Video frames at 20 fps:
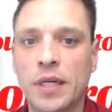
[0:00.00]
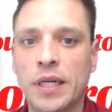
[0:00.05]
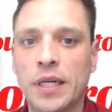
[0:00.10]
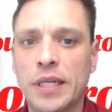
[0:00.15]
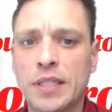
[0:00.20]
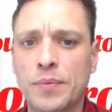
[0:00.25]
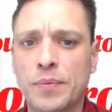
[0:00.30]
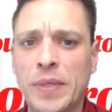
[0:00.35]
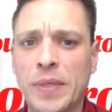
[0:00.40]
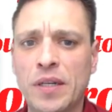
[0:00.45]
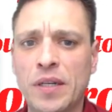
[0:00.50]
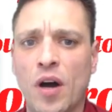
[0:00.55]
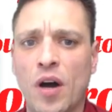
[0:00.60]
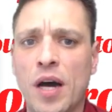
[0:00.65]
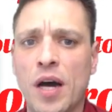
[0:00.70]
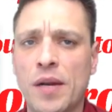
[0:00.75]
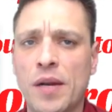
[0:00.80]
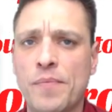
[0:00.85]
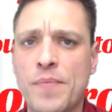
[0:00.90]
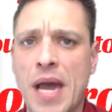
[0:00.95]
it's been
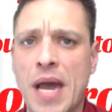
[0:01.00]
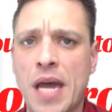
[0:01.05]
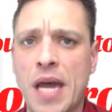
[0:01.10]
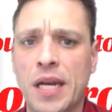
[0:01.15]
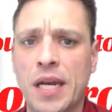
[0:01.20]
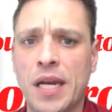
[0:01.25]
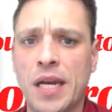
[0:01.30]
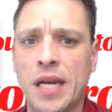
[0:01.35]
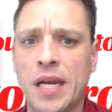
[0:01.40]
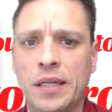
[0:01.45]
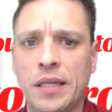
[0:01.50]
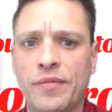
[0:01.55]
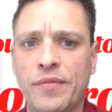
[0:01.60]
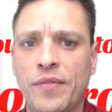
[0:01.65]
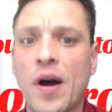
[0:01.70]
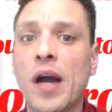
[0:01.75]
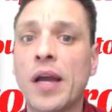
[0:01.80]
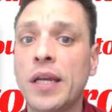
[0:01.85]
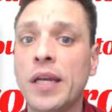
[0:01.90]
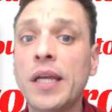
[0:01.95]
automatically
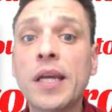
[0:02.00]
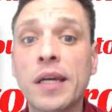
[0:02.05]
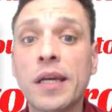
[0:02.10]
finding